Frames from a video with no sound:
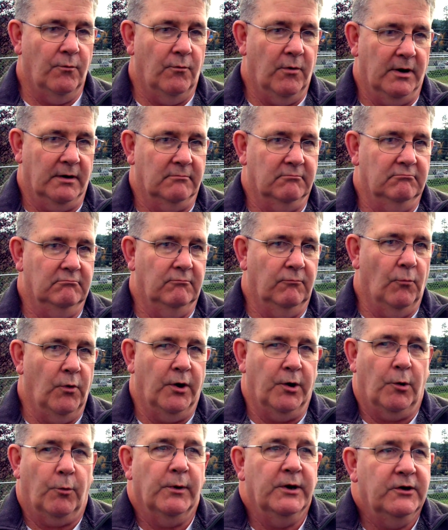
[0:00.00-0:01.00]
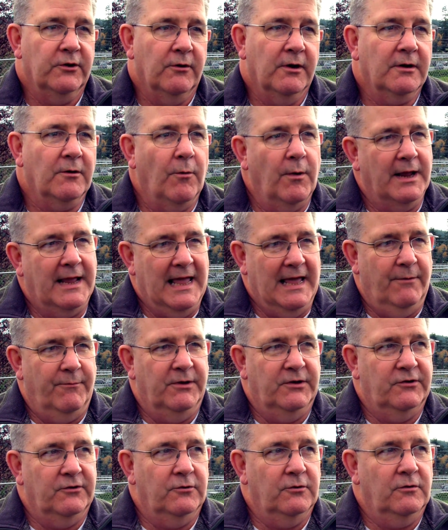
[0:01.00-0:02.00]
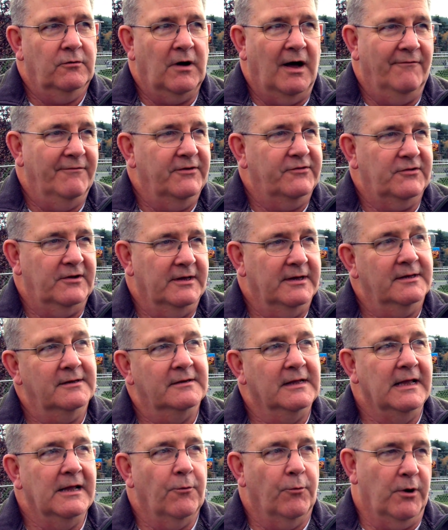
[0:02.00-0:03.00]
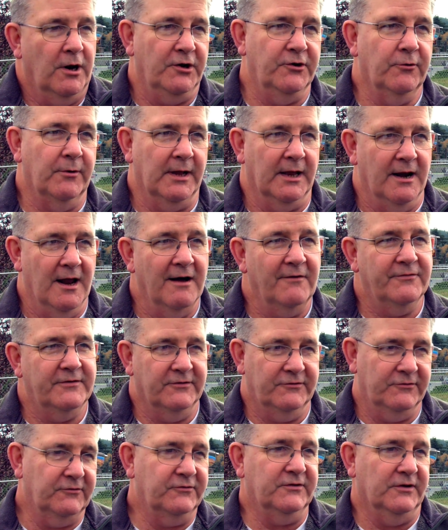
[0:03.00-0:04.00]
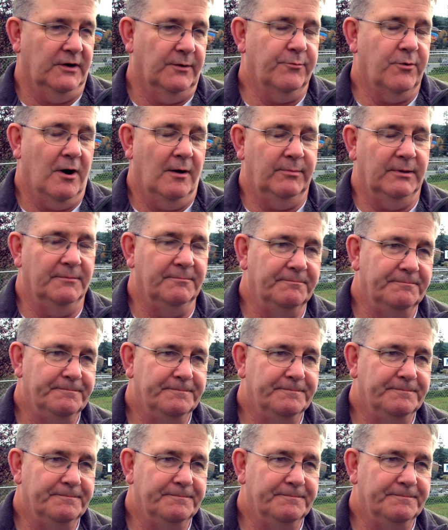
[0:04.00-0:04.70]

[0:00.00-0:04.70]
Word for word: what what are we doing, what can we do. Obviously, we're not doing enough because there's still a problem.